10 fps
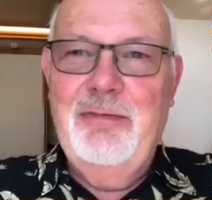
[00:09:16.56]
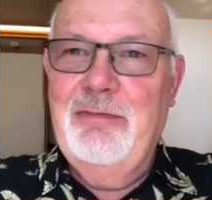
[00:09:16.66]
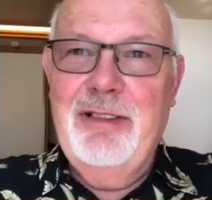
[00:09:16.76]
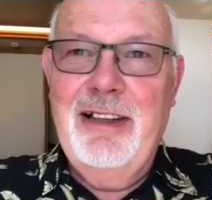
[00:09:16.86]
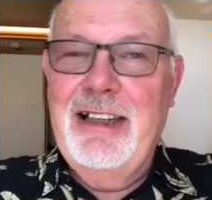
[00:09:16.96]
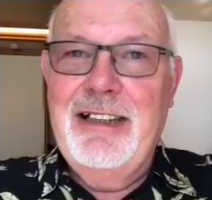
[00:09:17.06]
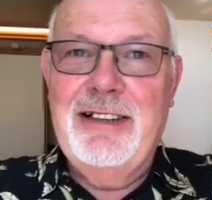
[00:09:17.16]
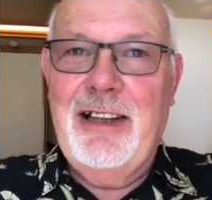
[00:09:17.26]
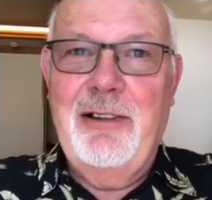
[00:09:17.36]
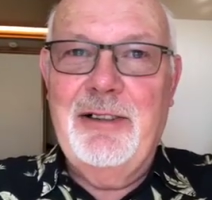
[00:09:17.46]
please
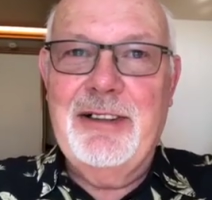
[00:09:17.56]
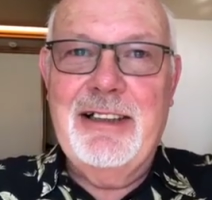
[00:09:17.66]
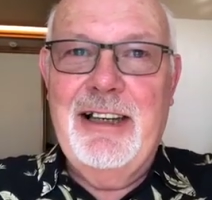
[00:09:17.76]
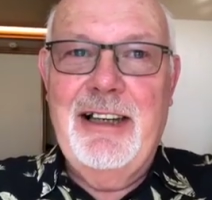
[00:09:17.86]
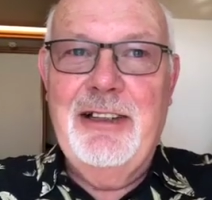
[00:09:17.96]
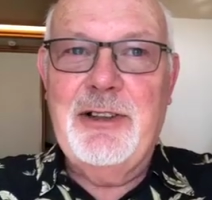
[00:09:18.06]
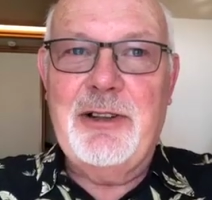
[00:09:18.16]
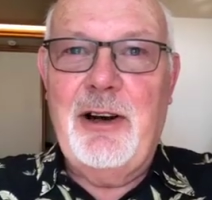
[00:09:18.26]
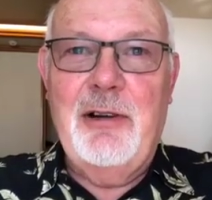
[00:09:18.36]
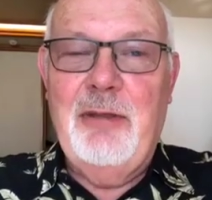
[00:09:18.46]
don't uh,
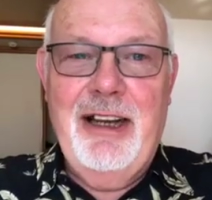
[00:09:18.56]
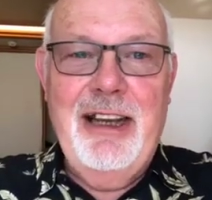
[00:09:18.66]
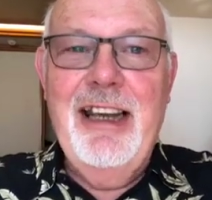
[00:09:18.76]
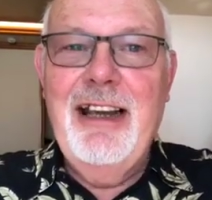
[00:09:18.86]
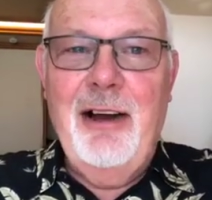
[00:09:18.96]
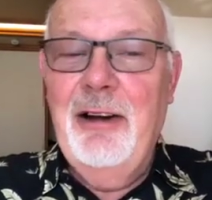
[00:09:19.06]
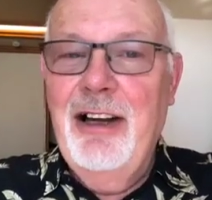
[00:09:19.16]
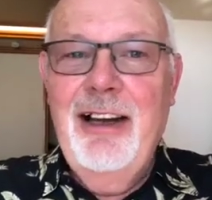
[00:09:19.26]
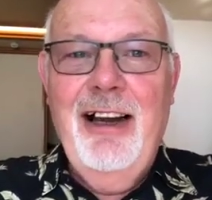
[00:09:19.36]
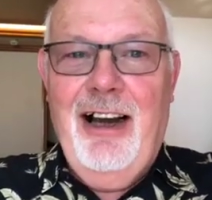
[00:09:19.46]
stroke my ego.
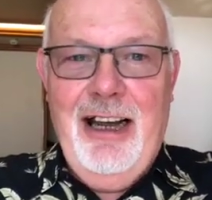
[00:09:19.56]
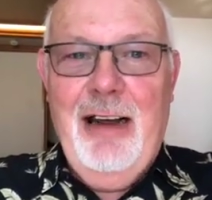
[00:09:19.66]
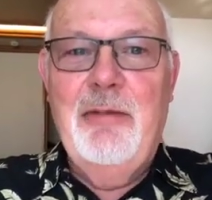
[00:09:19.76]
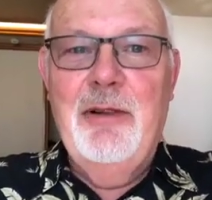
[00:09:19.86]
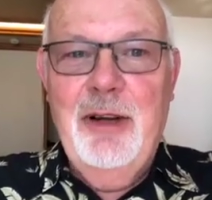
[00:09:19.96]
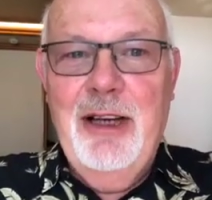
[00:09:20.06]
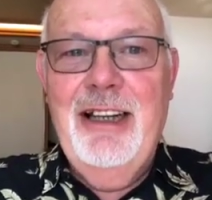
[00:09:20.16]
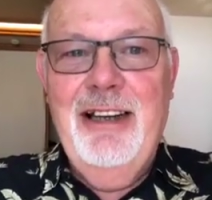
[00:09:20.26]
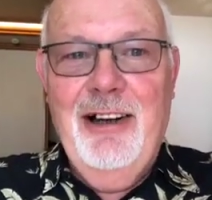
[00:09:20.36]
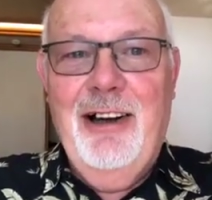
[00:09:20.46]
I am
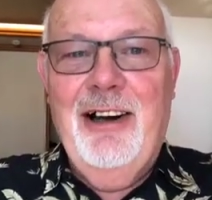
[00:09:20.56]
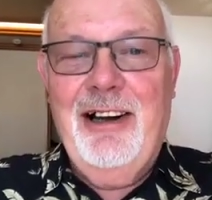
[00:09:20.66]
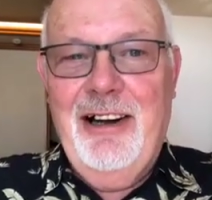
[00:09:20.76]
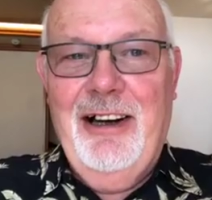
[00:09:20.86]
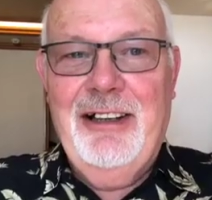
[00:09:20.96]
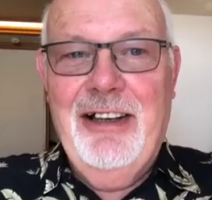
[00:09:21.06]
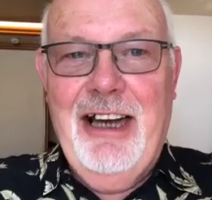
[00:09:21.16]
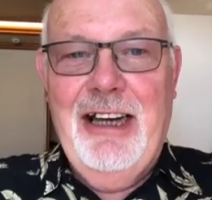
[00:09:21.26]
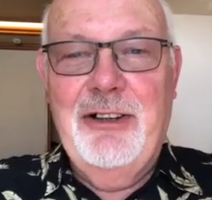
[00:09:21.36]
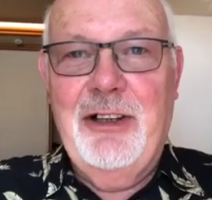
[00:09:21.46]
really not a guardian
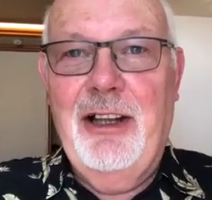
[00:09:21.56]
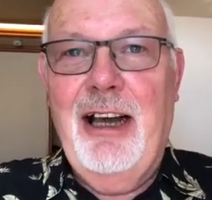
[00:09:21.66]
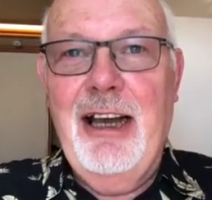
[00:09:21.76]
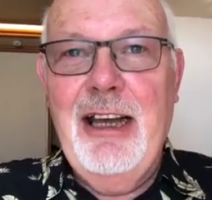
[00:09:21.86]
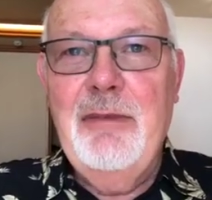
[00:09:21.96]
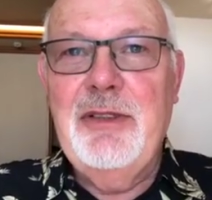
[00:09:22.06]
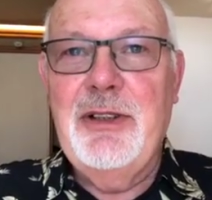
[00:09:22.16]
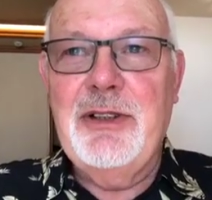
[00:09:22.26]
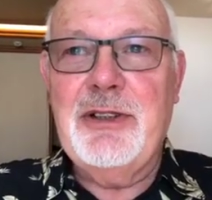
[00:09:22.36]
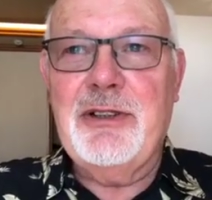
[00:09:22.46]
angel. I am
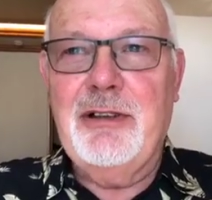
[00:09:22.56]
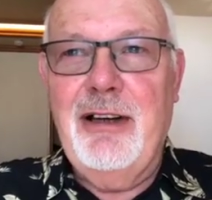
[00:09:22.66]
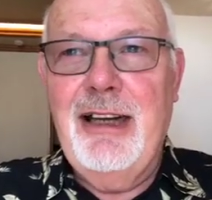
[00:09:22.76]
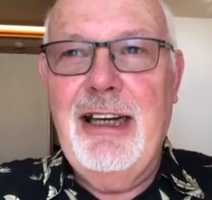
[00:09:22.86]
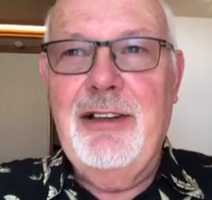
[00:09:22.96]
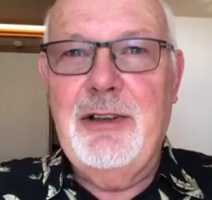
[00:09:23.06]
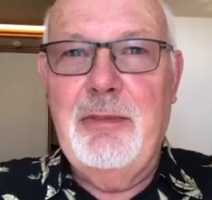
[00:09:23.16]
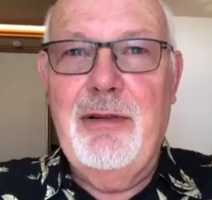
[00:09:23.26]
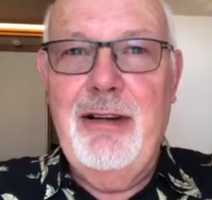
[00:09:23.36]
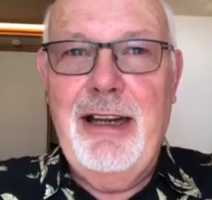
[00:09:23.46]
just trying to
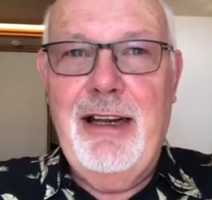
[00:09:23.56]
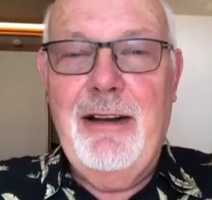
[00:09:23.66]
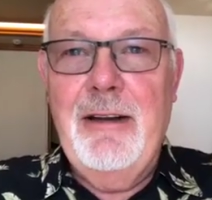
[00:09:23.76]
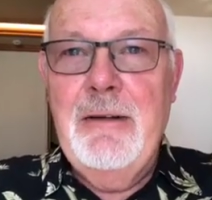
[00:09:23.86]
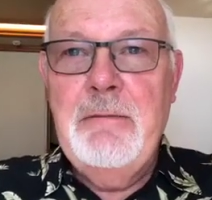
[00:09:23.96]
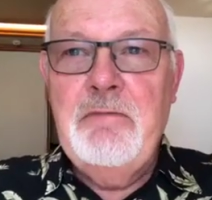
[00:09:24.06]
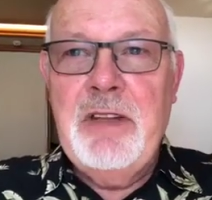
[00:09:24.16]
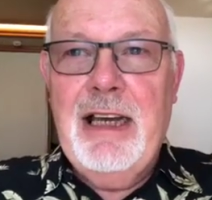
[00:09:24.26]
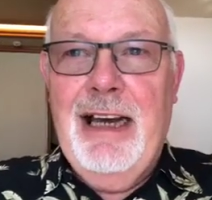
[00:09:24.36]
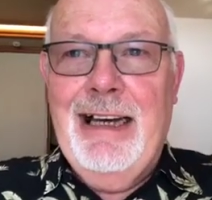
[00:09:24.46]
bring
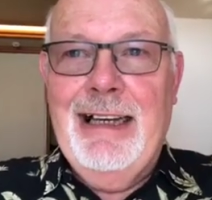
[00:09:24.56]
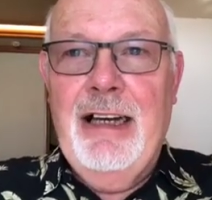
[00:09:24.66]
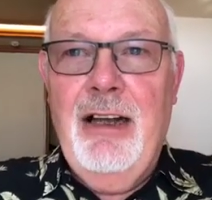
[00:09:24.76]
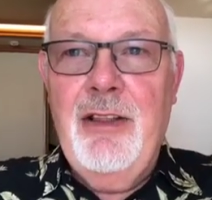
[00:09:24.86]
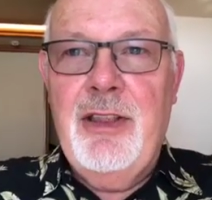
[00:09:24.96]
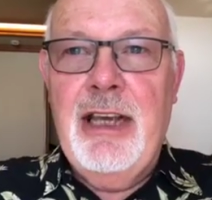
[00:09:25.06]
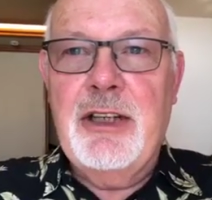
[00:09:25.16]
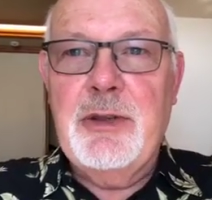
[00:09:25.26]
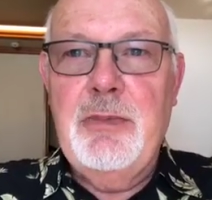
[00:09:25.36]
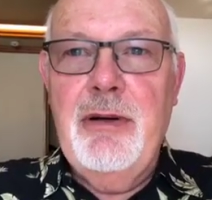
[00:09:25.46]
uh, the
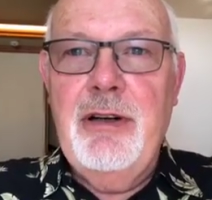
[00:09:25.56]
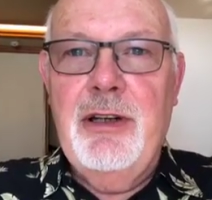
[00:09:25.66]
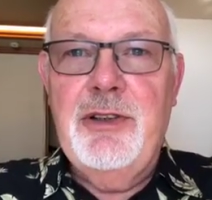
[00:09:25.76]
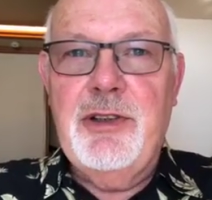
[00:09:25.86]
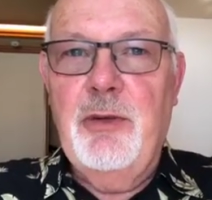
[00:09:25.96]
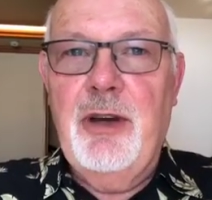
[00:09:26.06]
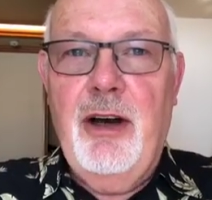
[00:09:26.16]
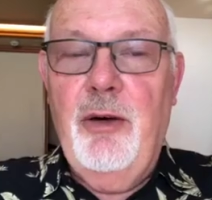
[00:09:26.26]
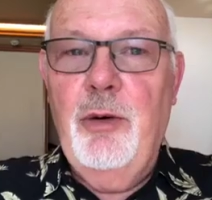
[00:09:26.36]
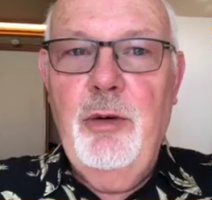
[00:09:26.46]
experience that we
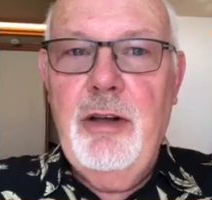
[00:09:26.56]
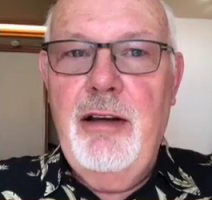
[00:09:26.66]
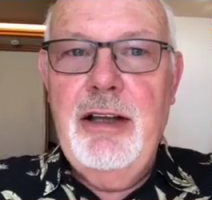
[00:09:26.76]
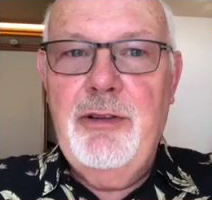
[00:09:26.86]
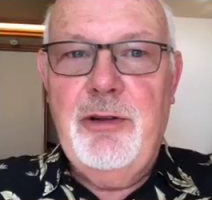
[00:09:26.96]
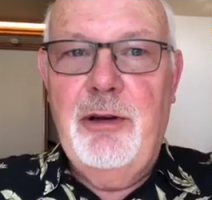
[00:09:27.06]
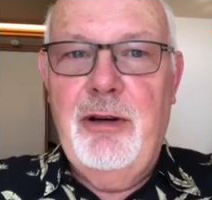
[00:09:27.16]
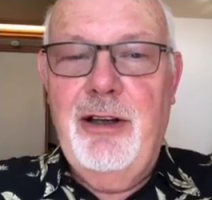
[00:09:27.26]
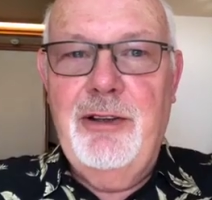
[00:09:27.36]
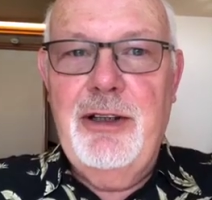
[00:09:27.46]
are all going
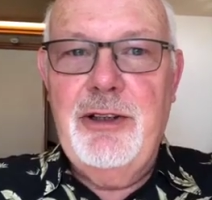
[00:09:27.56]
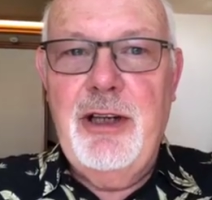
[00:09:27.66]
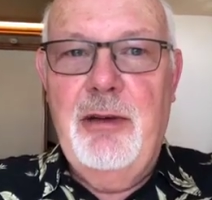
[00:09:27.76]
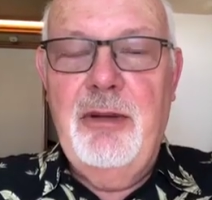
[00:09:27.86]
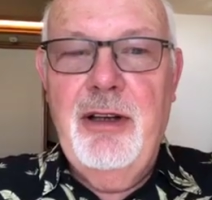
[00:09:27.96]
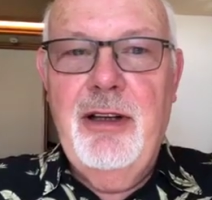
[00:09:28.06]
through on this ship